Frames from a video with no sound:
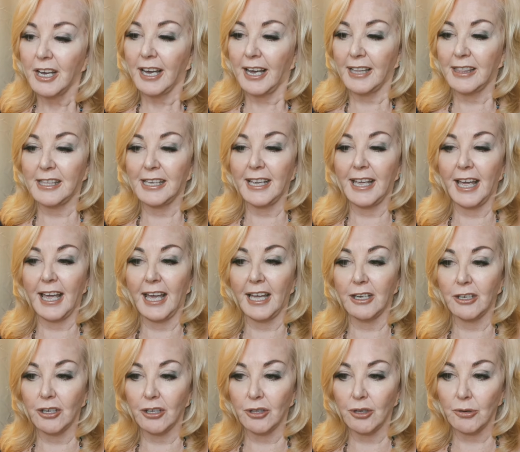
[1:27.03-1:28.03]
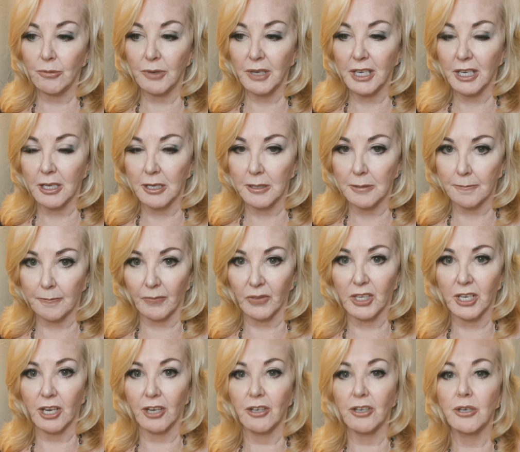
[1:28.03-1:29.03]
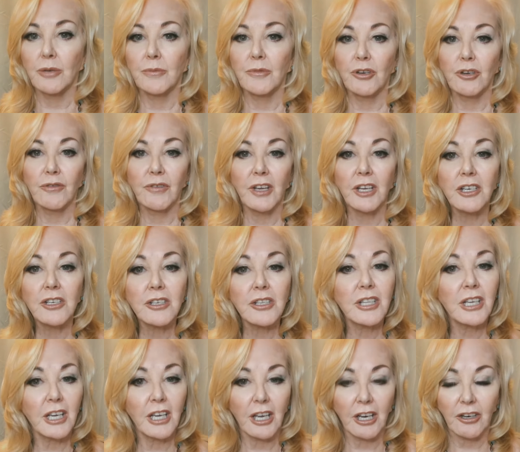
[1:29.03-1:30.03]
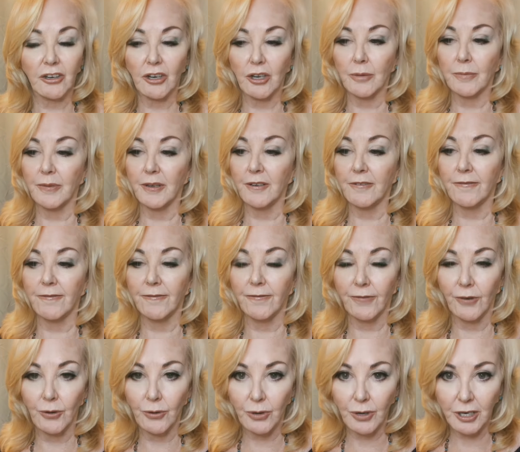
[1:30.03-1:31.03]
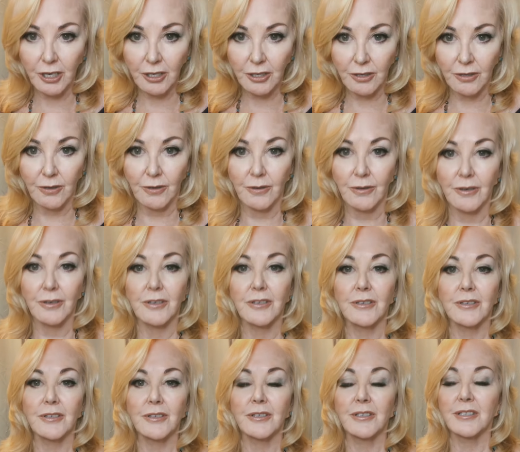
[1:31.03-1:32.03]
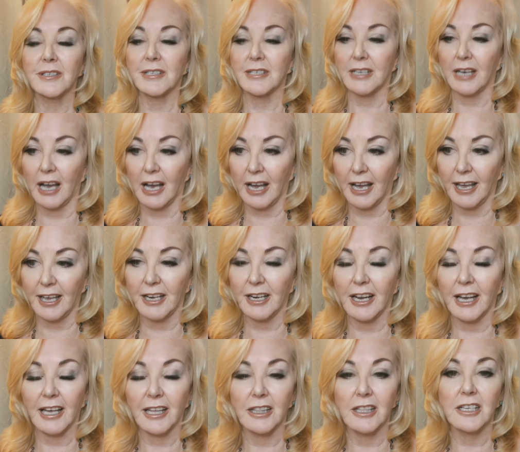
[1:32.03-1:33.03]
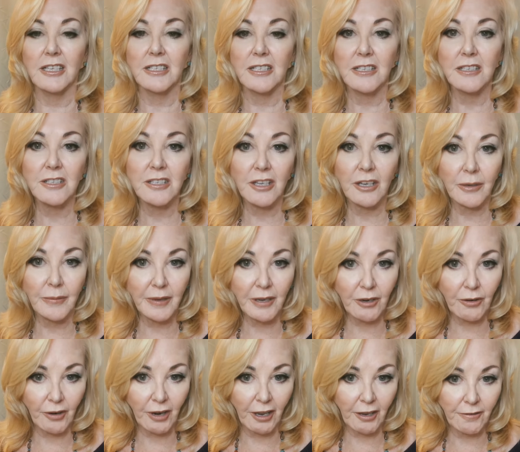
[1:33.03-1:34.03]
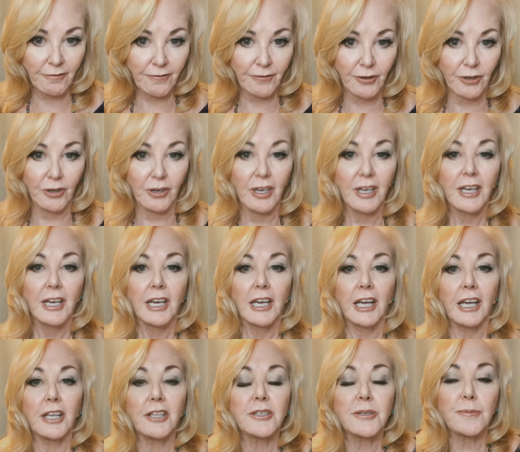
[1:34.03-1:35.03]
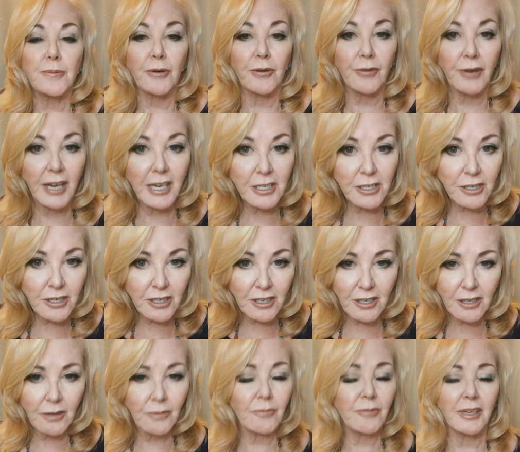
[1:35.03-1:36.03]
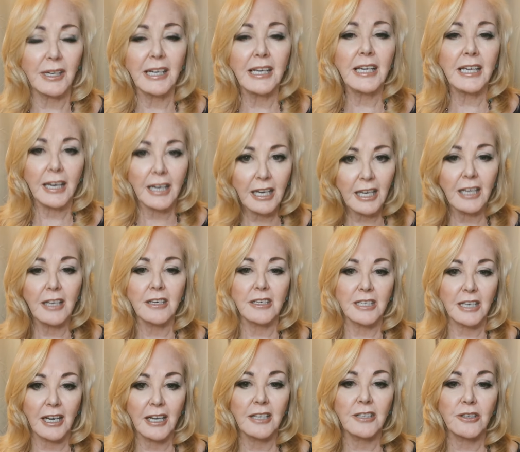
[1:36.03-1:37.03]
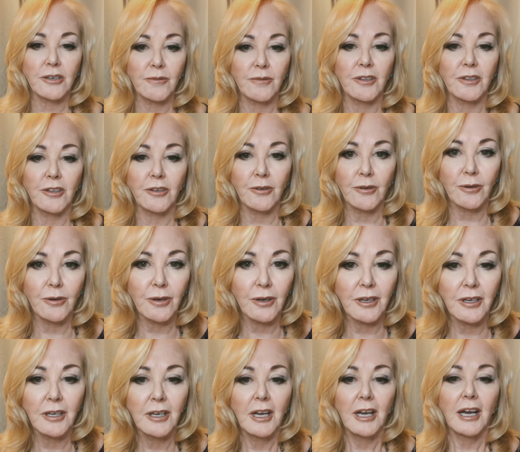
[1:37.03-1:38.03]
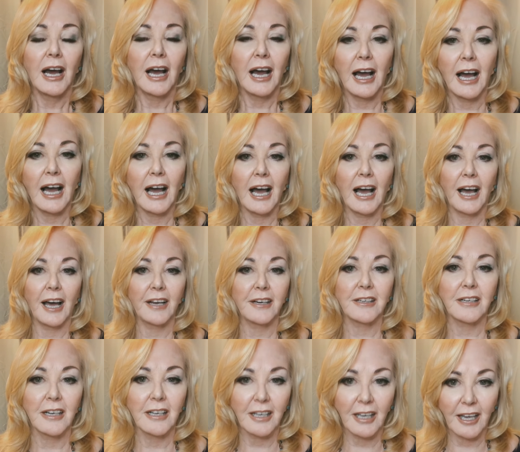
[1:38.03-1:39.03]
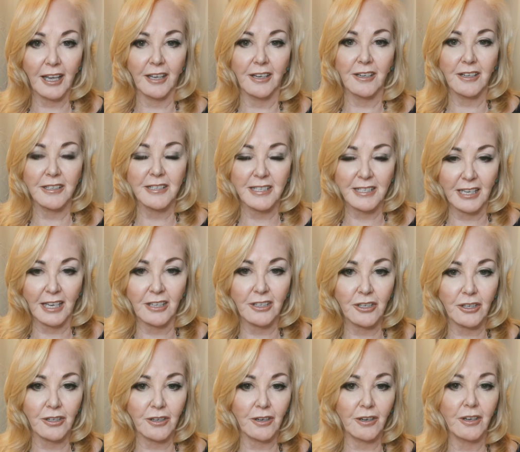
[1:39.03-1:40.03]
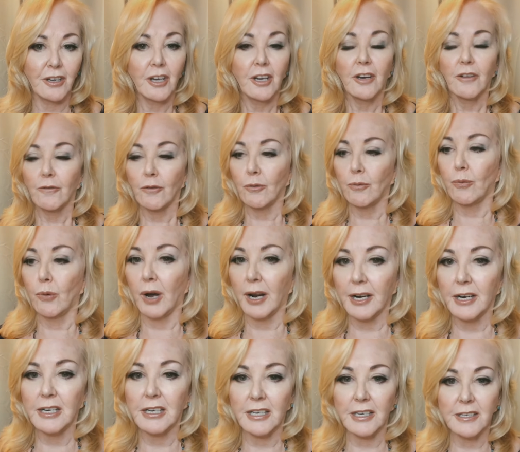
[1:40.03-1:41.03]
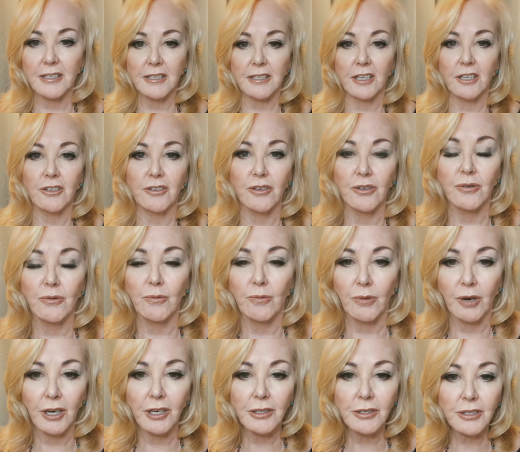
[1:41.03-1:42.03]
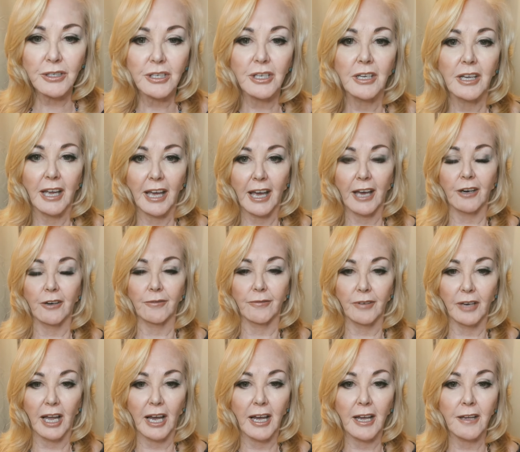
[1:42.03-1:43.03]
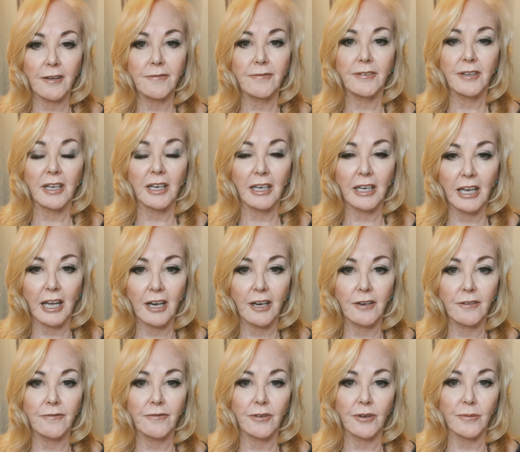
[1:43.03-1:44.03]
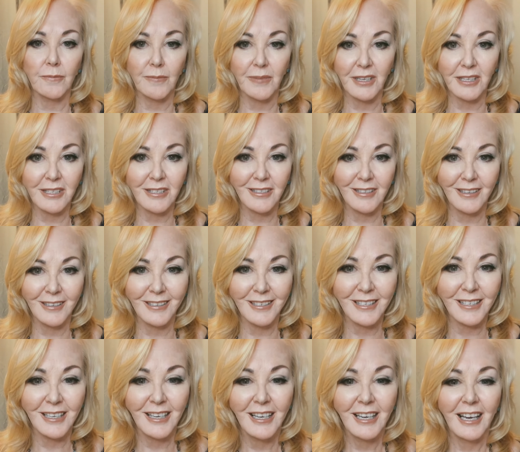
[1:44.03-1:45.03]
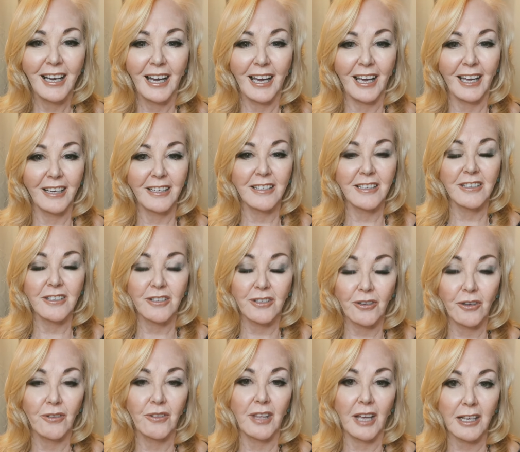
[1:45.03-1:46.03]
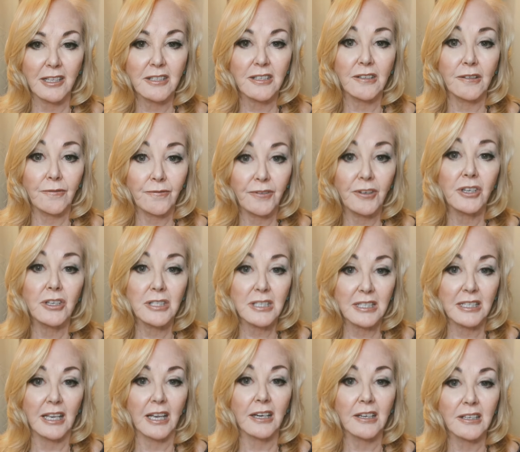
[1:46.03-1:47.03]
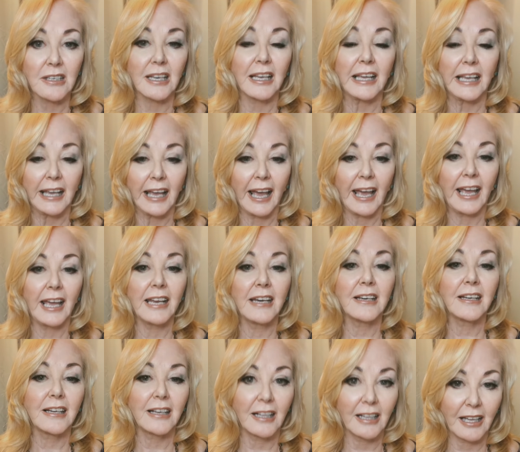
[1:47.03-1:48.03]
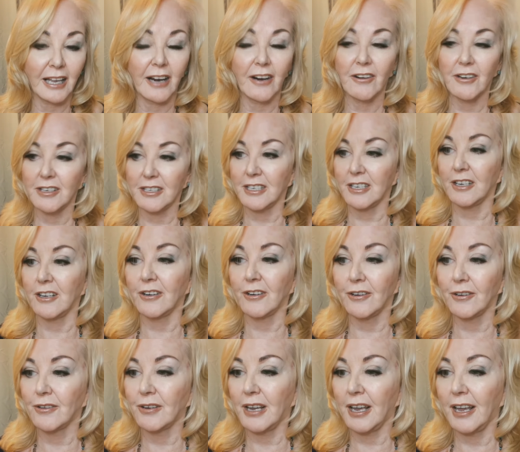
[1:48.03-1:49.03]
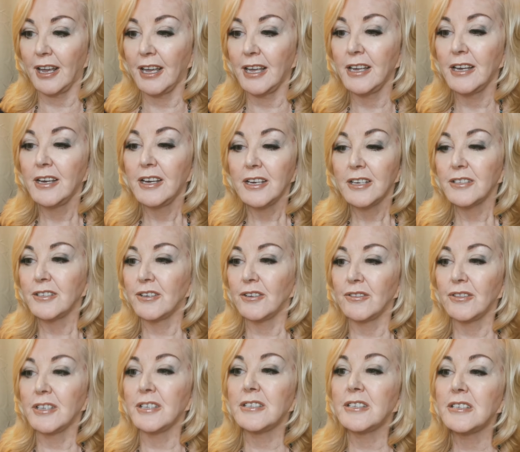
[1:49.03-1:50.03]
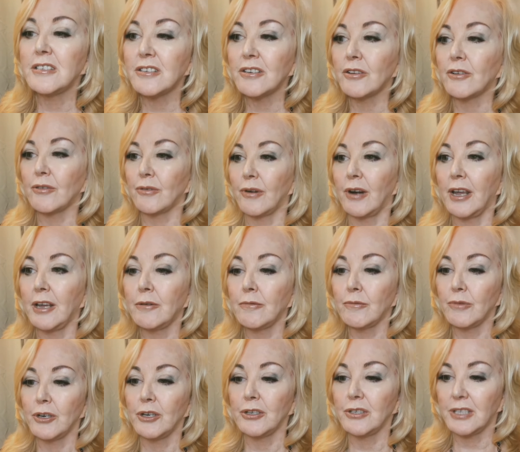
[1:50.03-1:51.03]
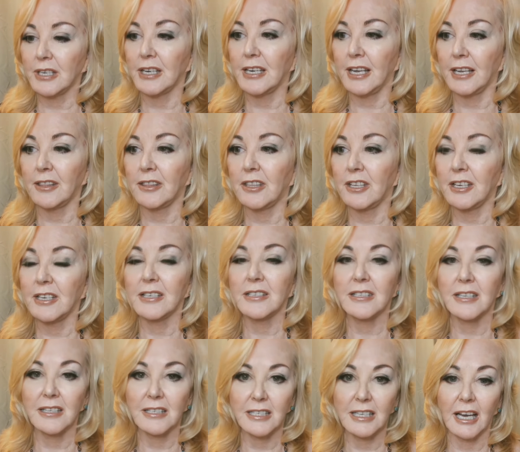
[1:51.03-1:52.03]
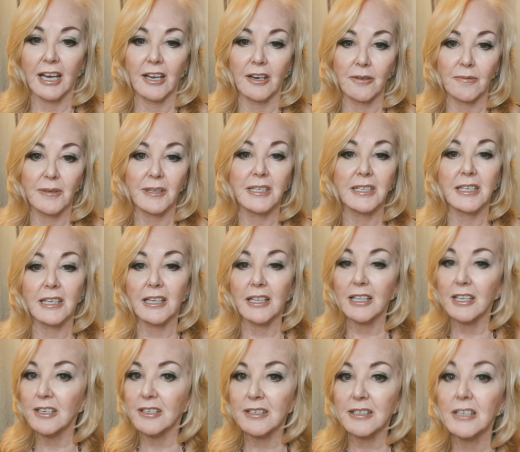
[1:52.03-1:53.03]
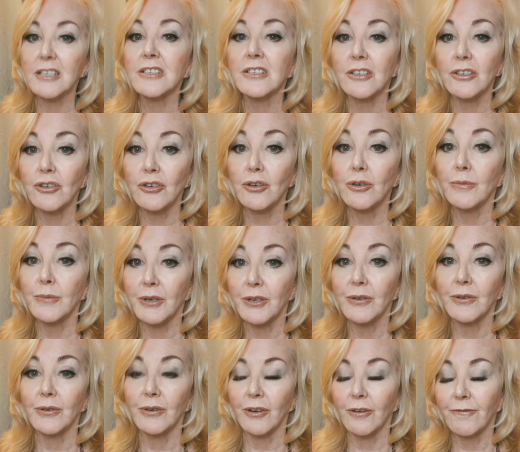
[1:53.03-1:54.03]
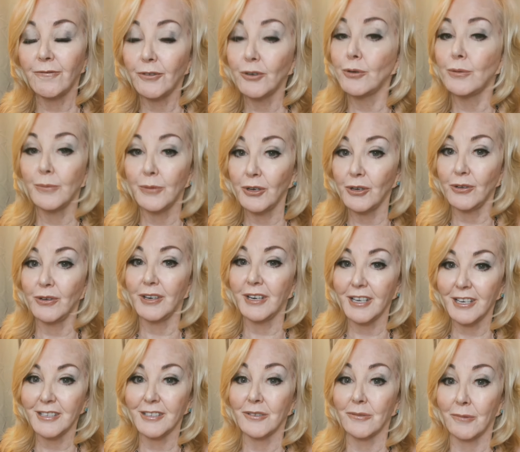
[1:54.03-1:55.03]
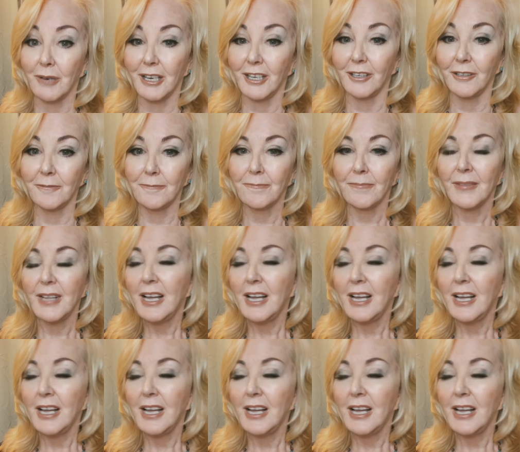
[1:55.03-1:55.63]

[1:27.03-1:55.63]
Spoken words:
At the end of the week, it's going to move into the area before your sign, and this is going to be great for inspiration, really getting in touch with your heart and center for what it is that you want out of life, love, business. And so that's the first step, to gain clarity, okay? So this is a great work to get things done, particularly as there's a new moon, a full moon as well.